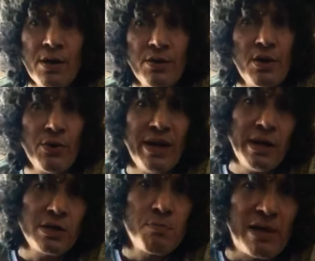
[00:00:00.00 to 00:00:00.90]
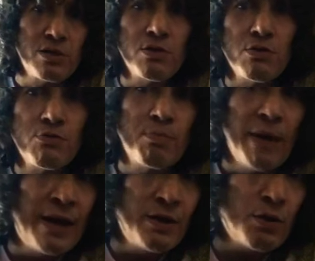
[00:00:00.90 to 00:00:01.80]
They're inexpensive
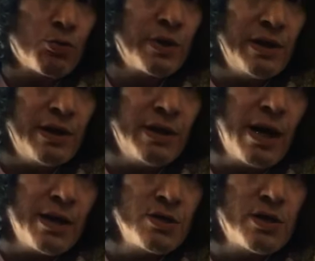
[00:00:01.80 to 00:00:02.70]
and they're really nice.